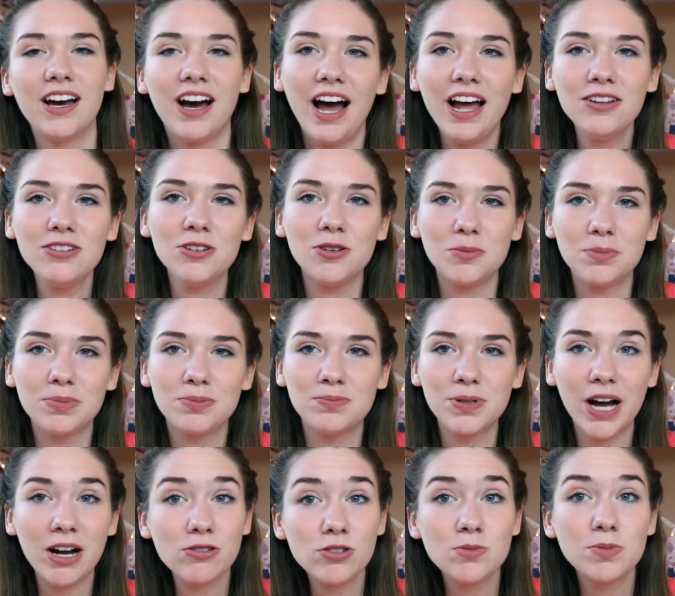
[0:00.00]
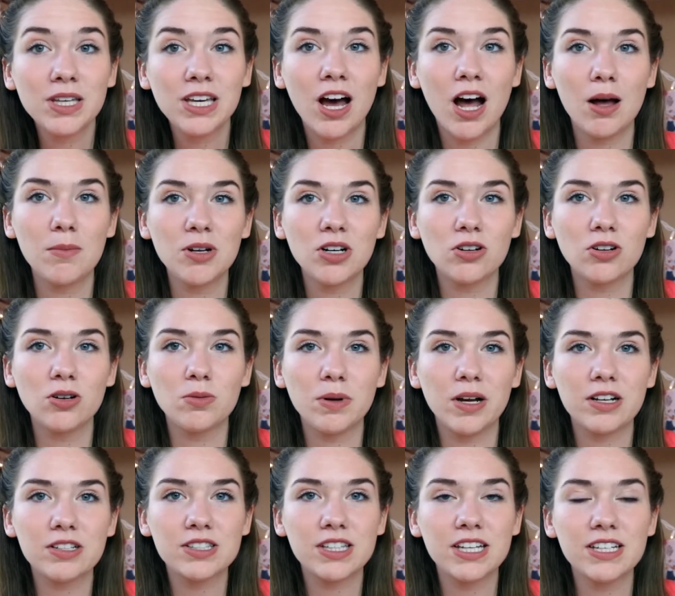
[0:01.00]
I don't know, how to become a girl
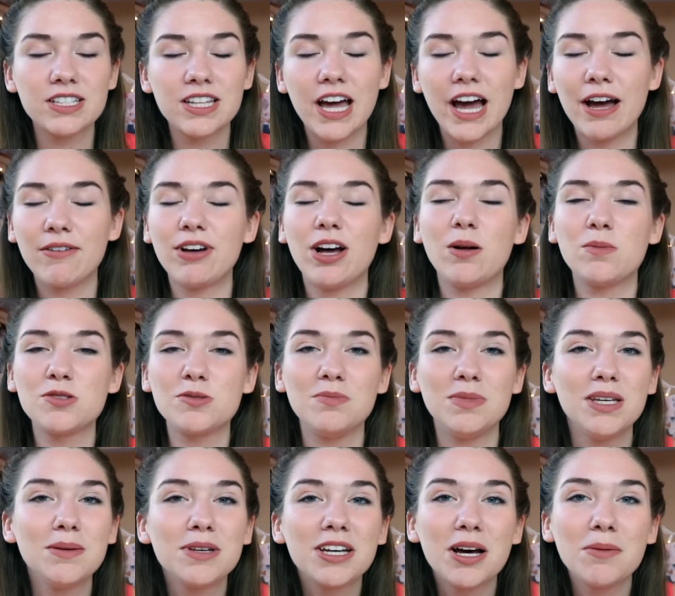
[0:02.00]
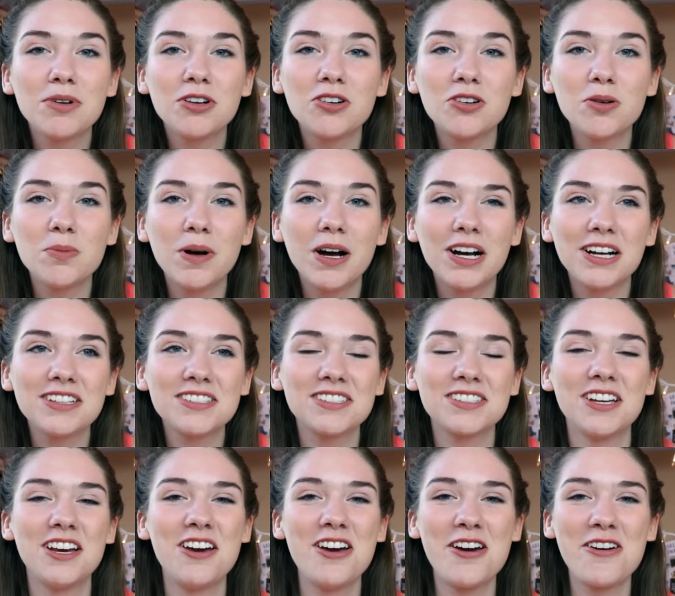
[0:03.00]
boss, things that have helped me become a girl boss.